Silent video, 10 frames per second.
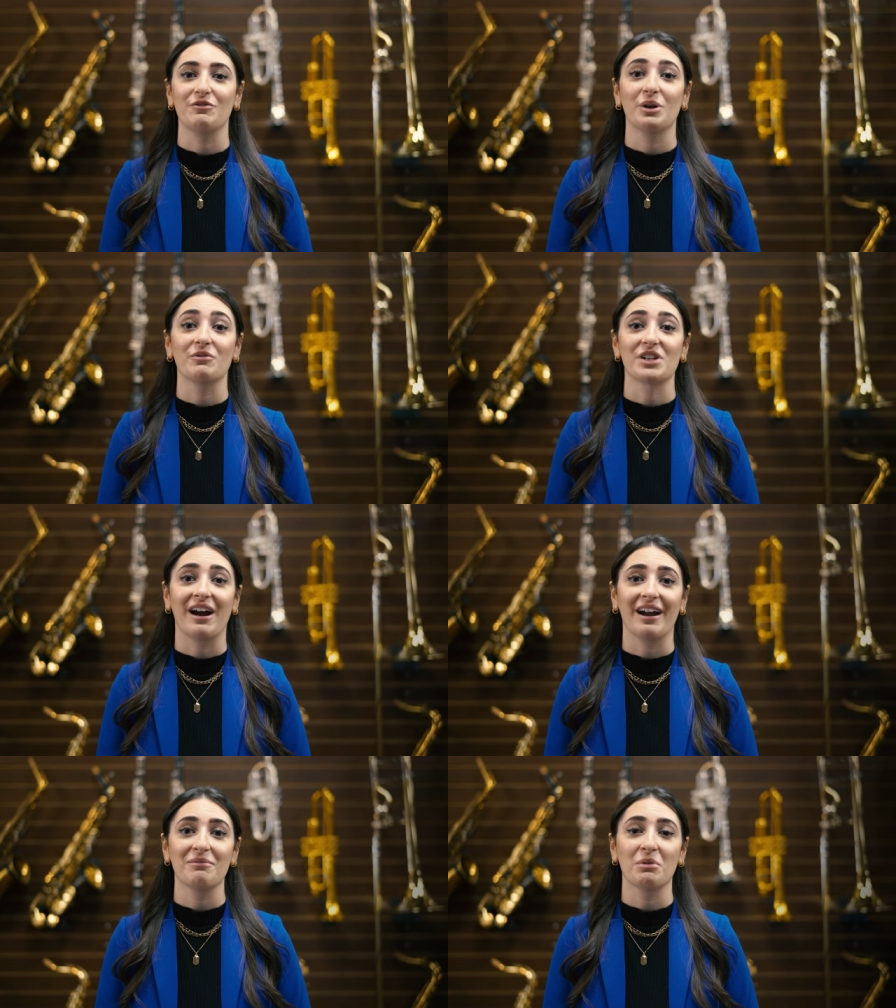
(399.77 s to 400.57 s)
If you have
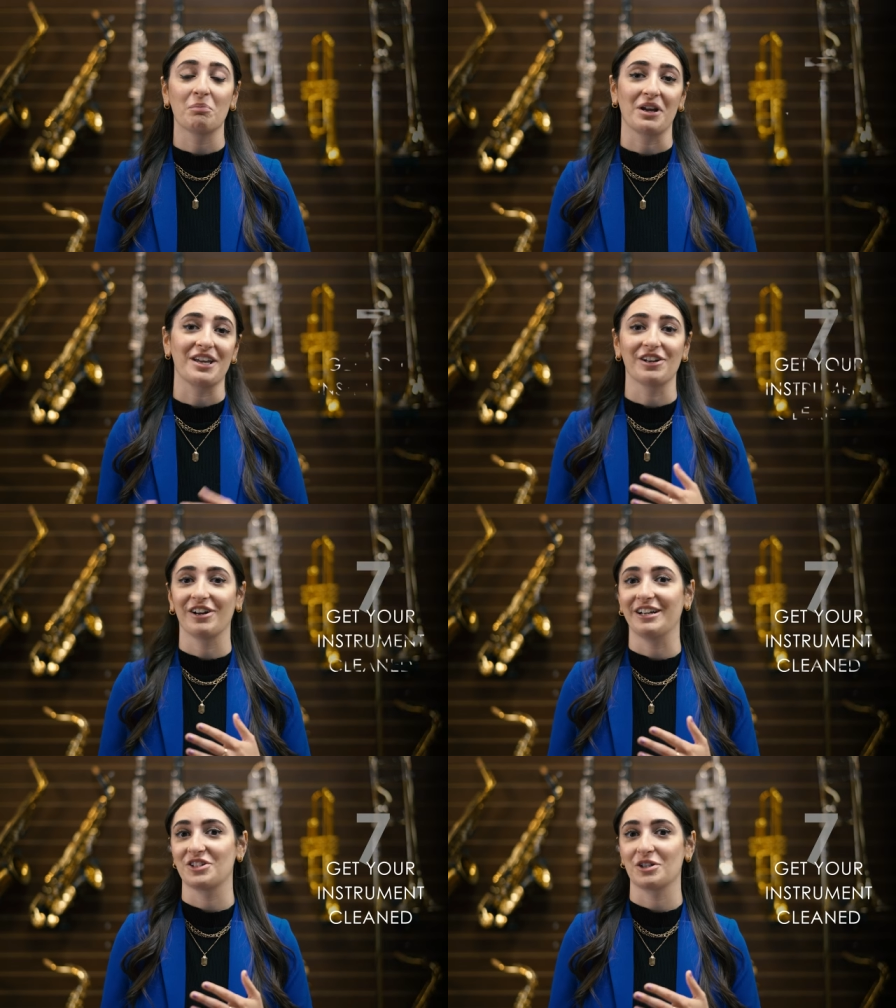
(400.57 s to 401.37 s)
time, bring
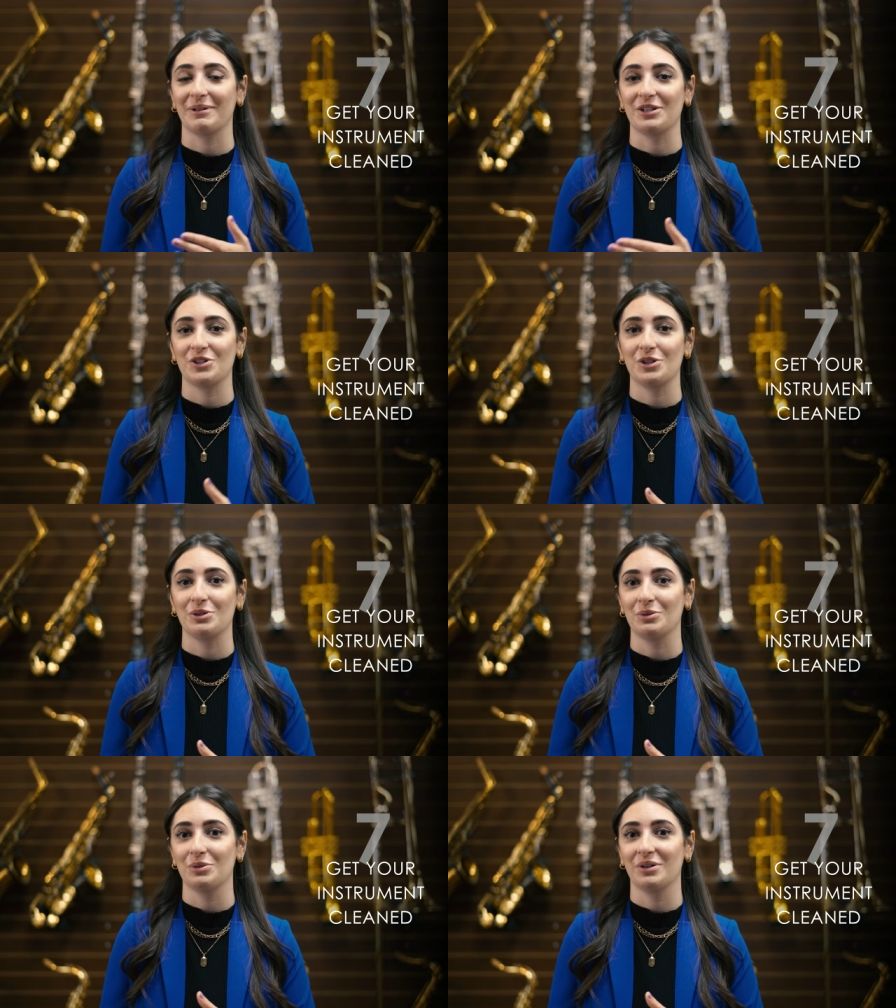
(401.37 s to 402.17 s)
your instrument
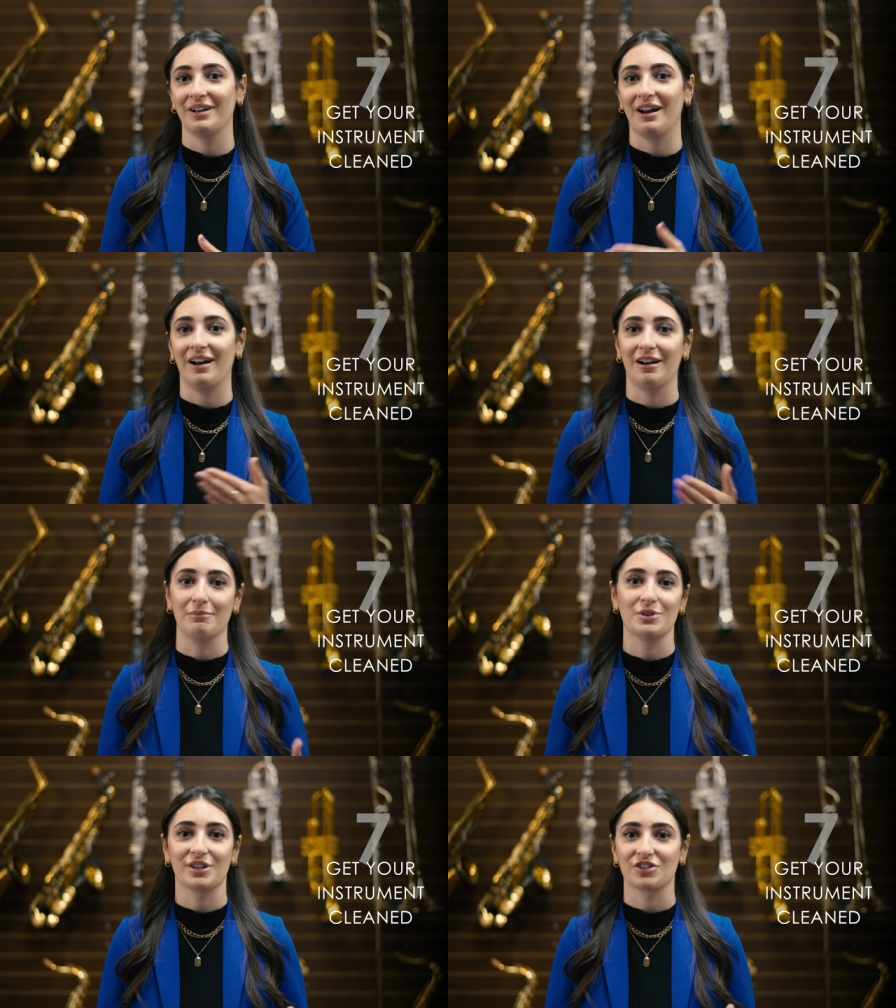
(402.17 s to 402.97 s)
to a
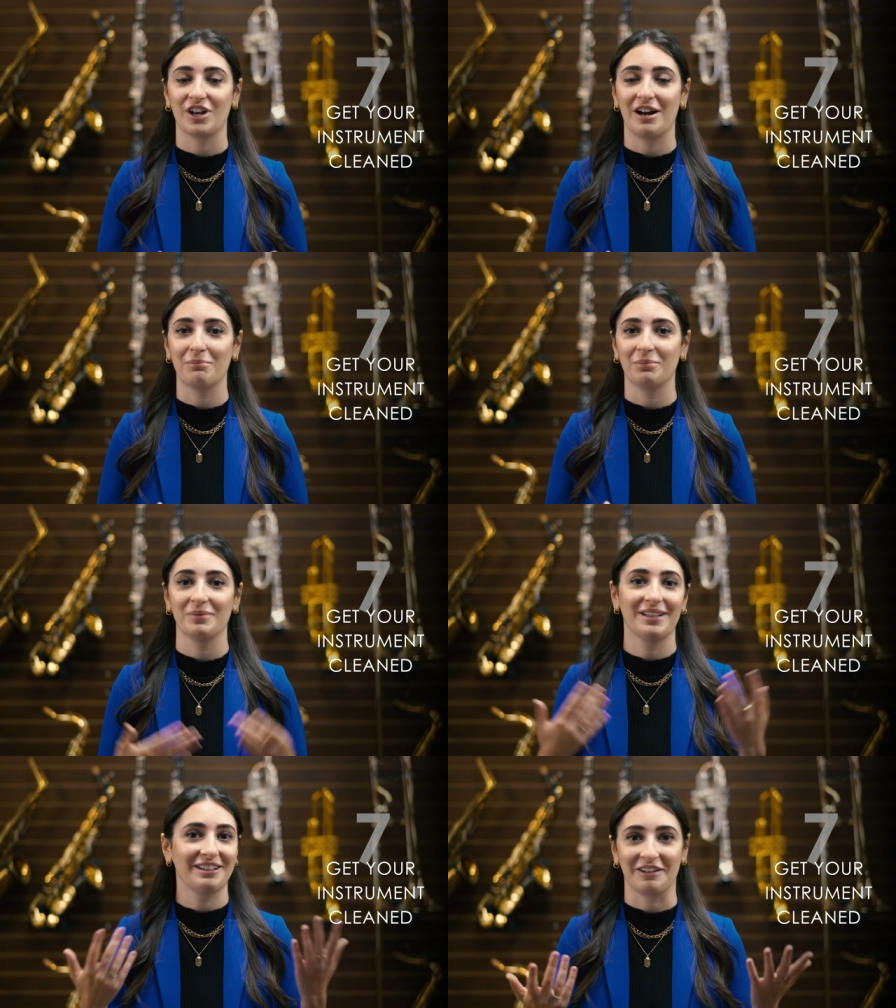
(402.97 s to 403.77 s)
music shop
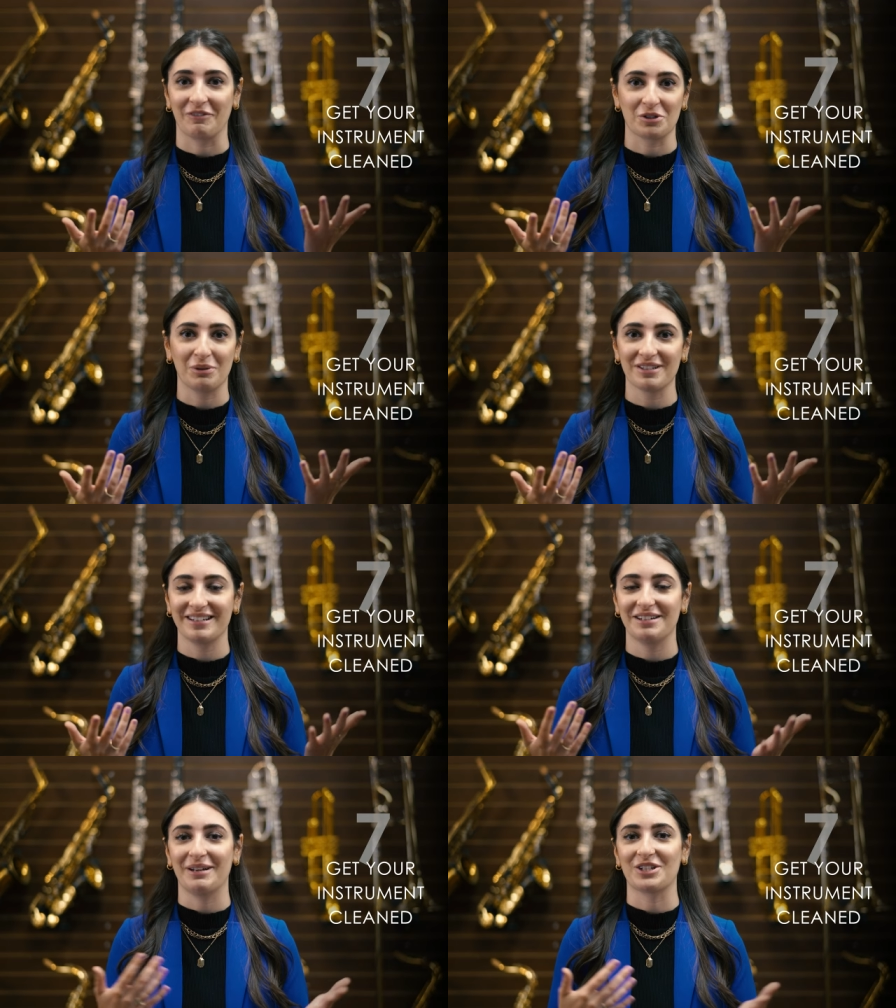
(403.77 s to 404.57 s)
like
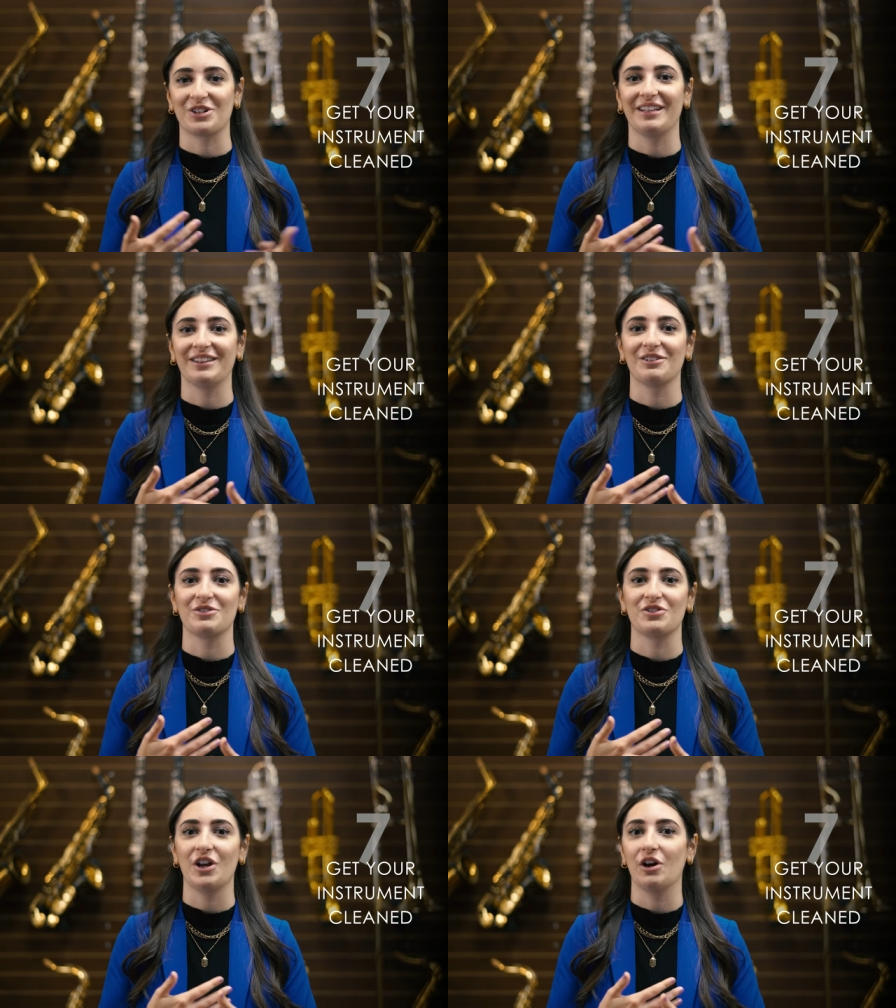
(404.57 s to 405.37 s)
Virtuosity to make sure that
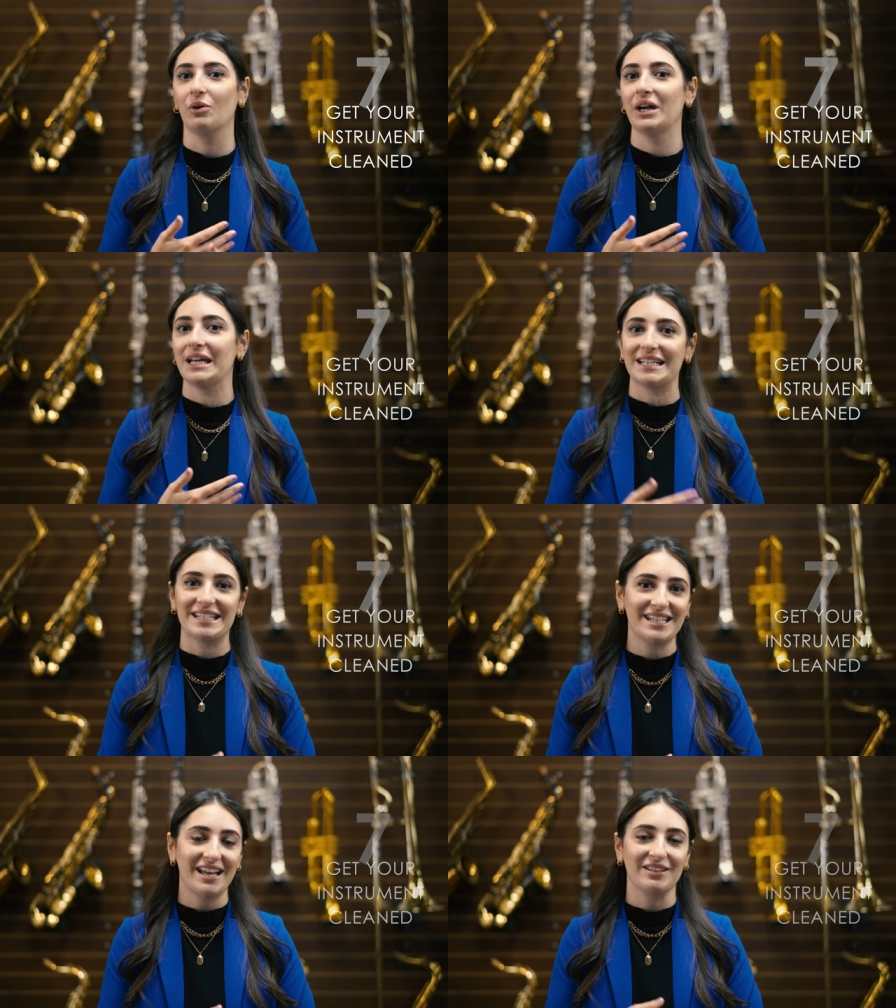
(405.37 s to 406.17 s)
there's no
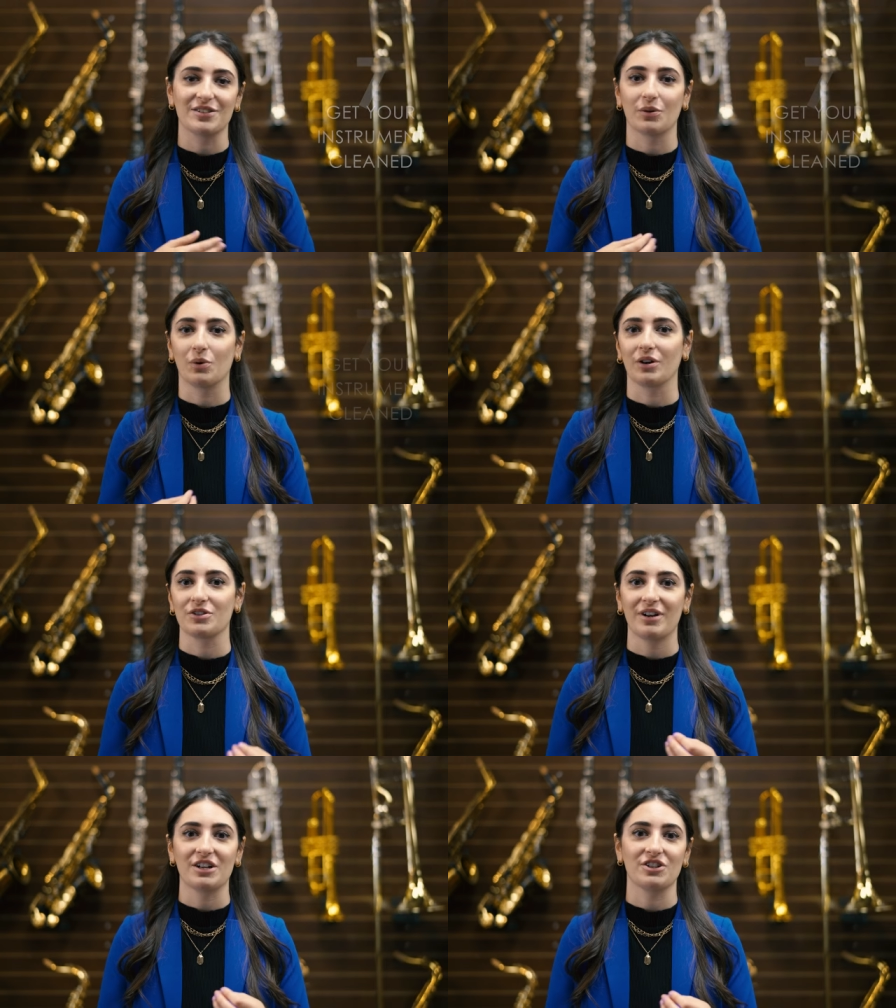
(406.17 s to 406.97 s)
dents or
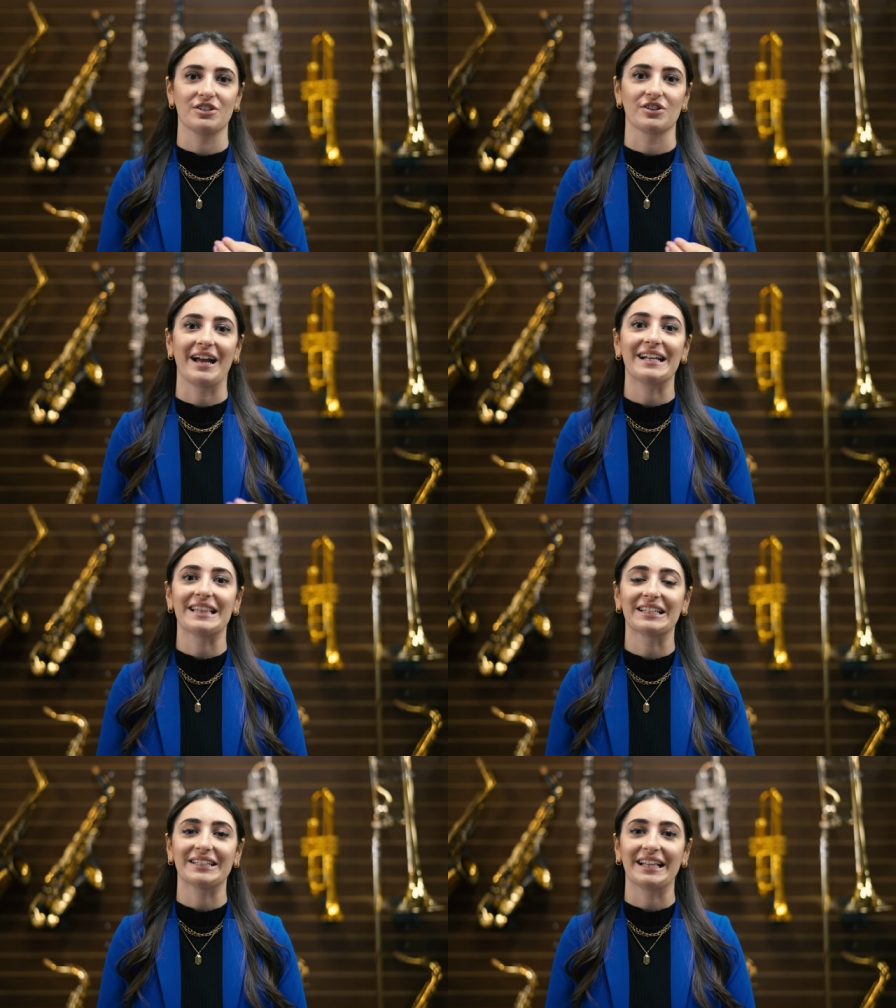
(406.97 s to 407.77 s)
scratches or
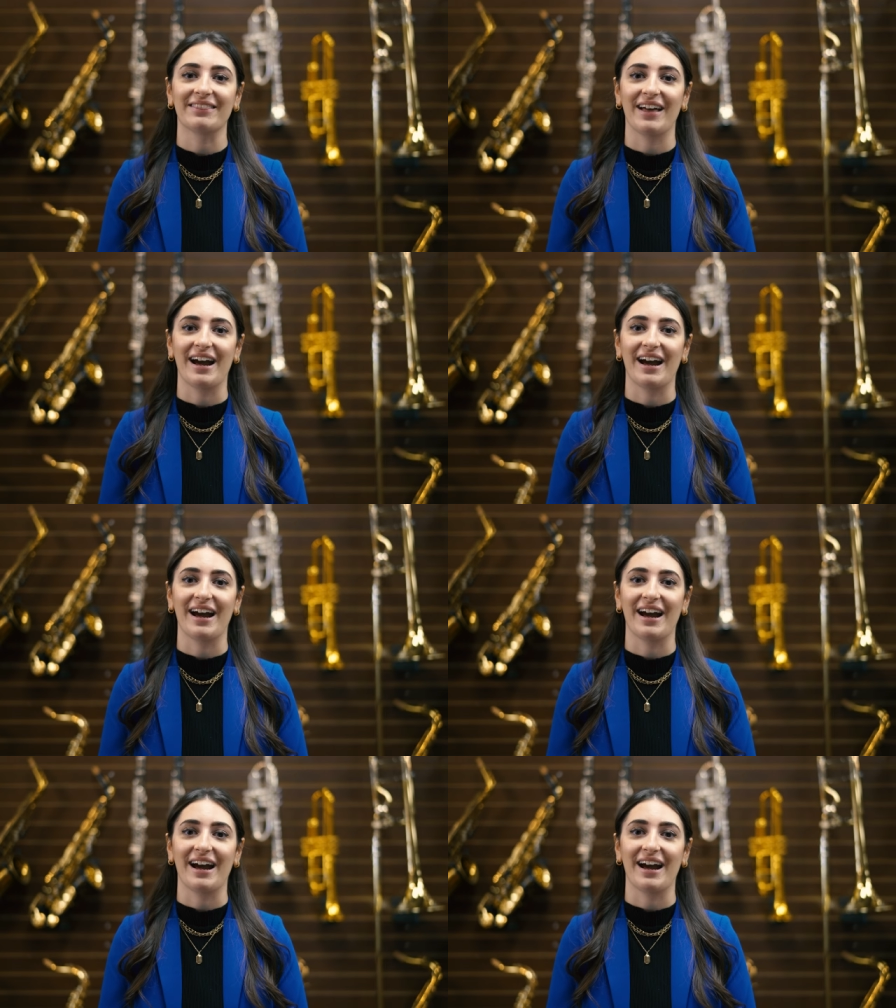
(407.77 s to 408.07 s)
anything like